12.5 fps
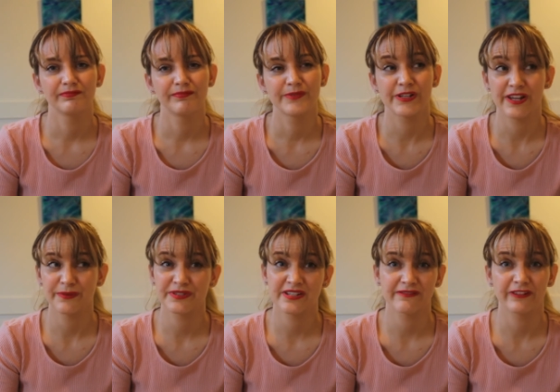So that
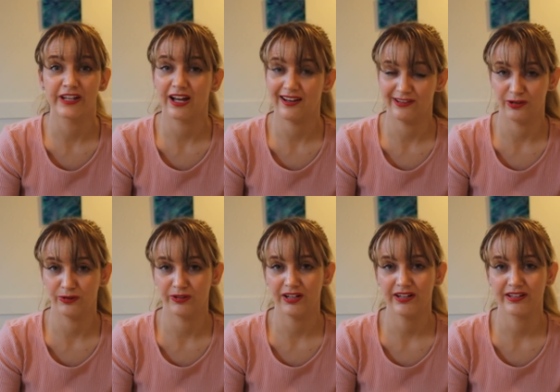was definitely a low
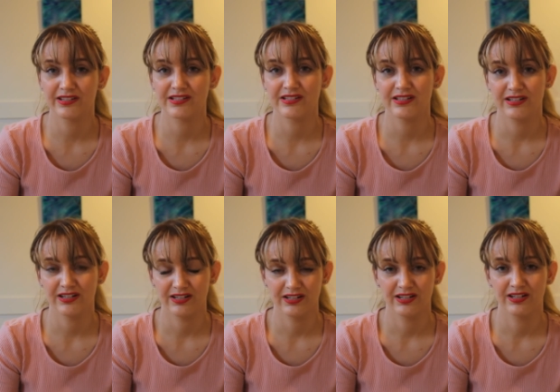light.
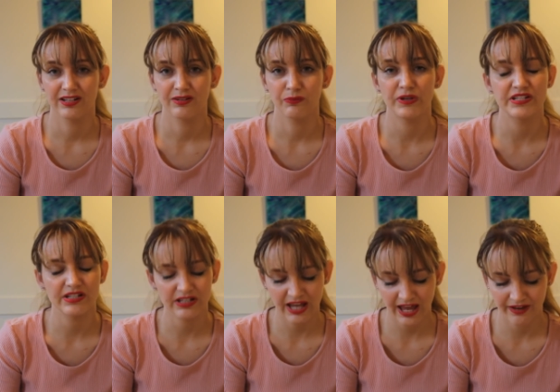We
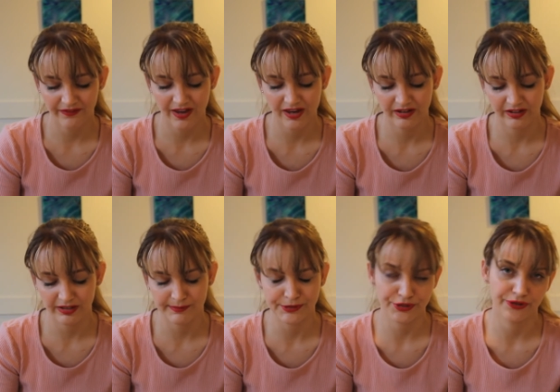didn't have any
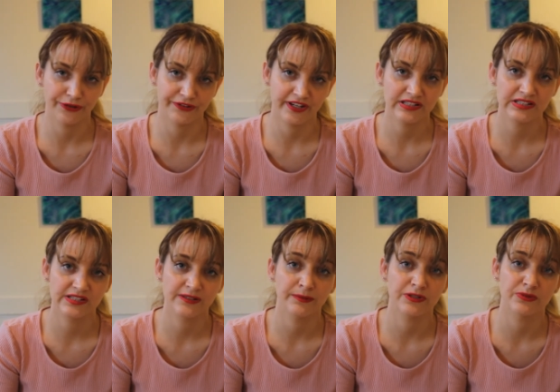maternal
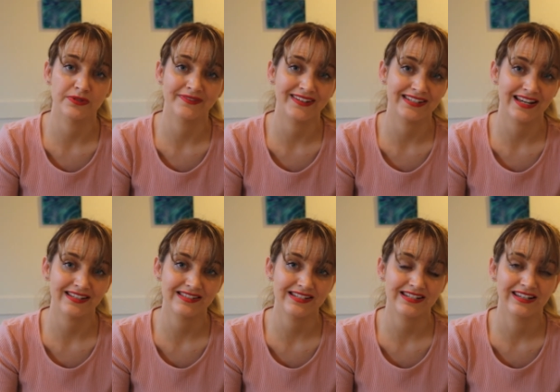deaths, which was
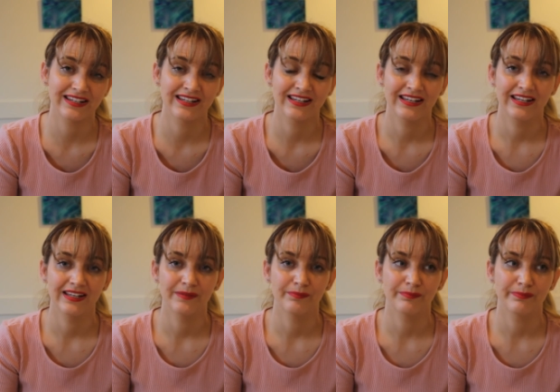fantastic,
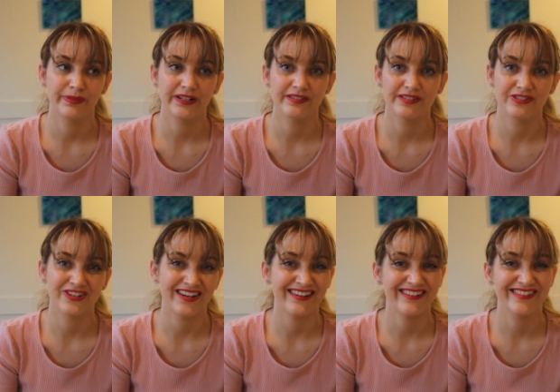but it's a
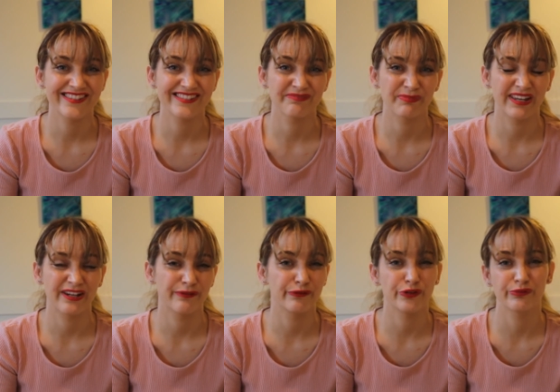chance. We had
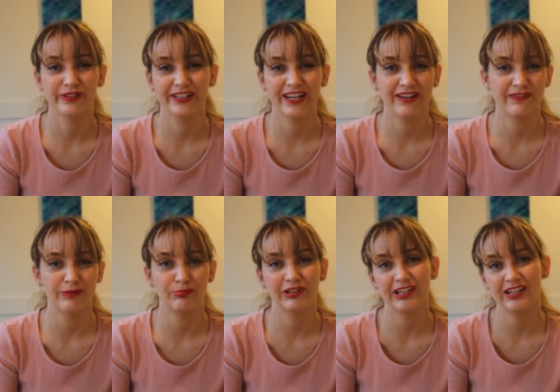a few really heavy
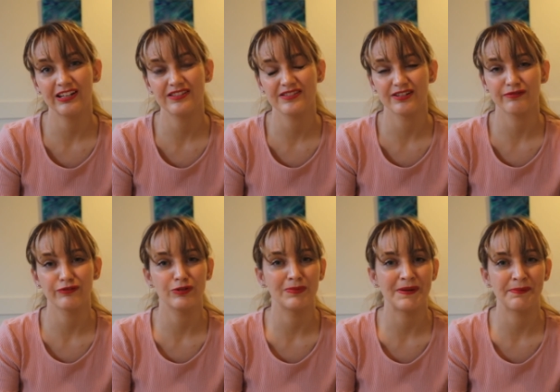bleeds and a
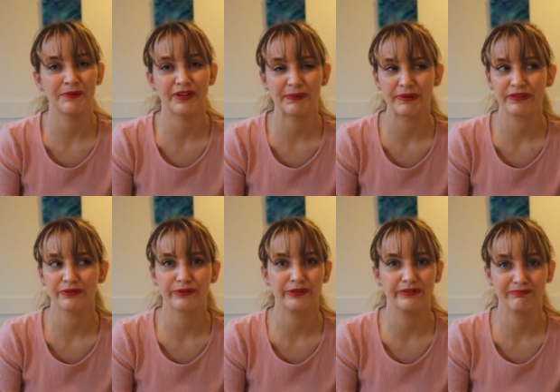few people that we
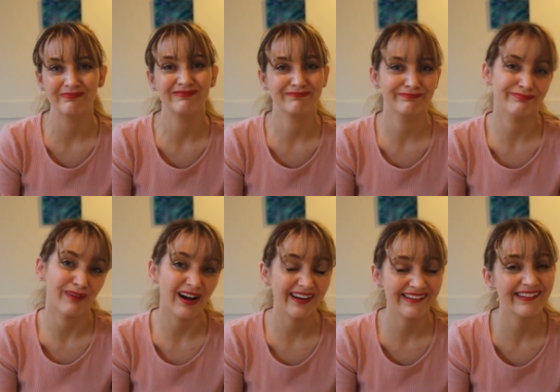thought
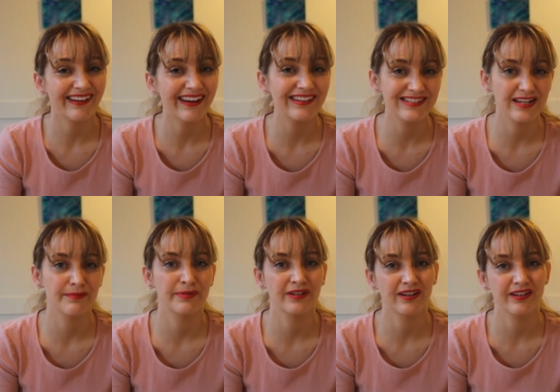might end
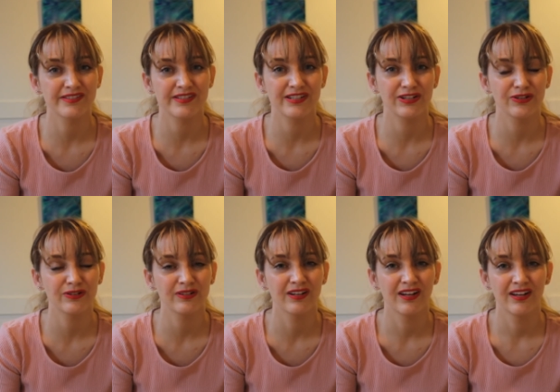up in ICU,